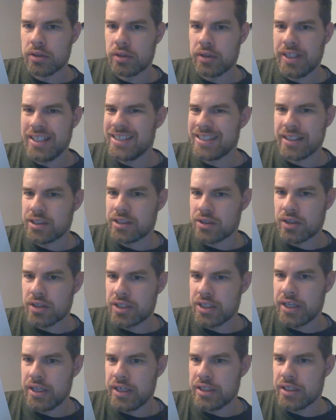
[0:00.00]
These things aren't
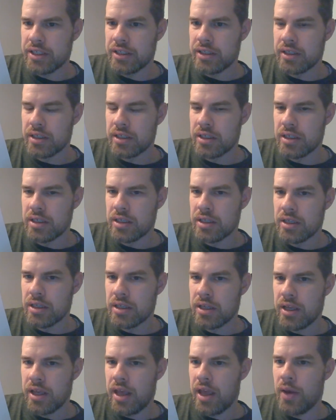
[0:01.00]
changing,
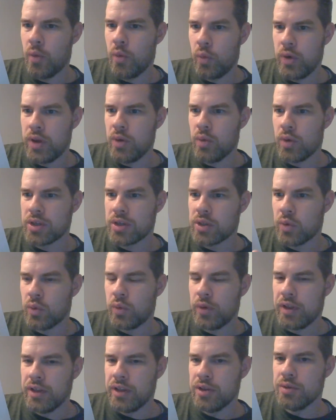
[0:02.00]
and we want to
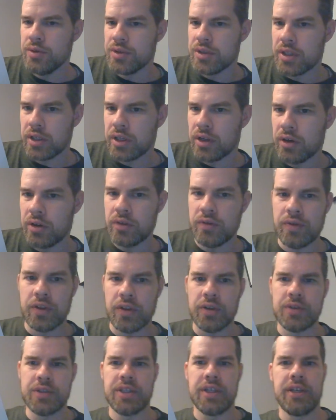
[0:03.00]
reuse the code for
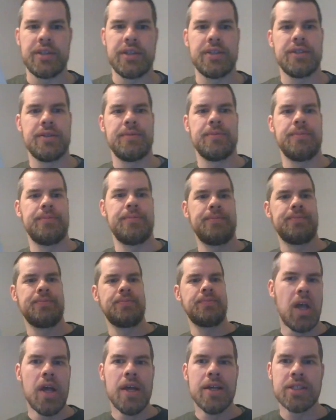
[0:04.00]
those things.
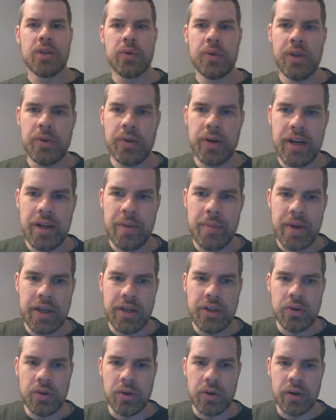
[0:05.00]
So when you're ready to make
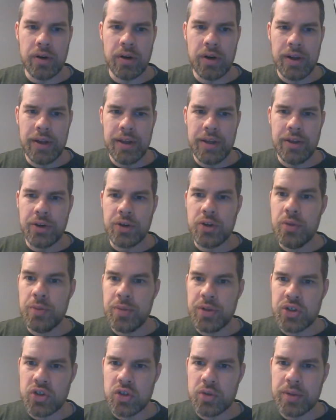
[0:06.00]
your Koopa
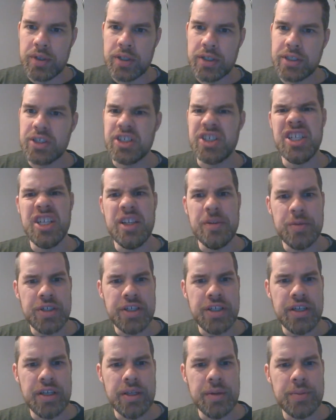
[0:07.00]
Troopas, your Cheep
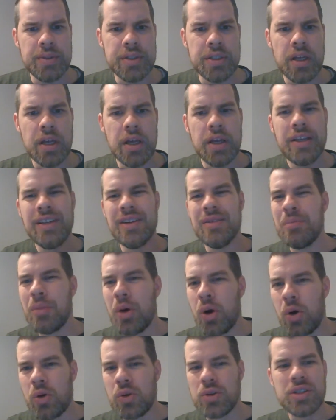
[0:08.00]
Cheeps, your
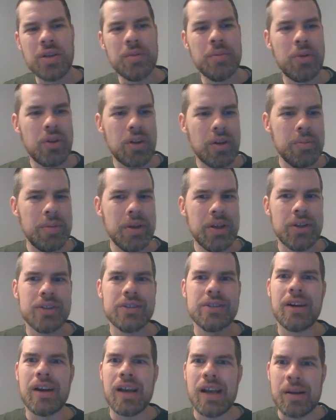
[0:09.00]
Moles, your Bullet Bills,
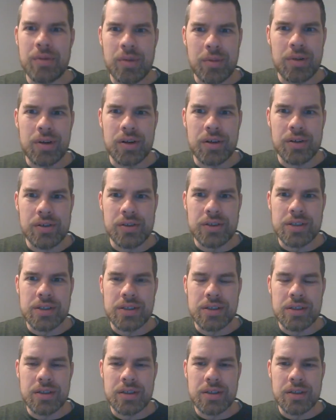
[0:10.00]
your Hammer Bros,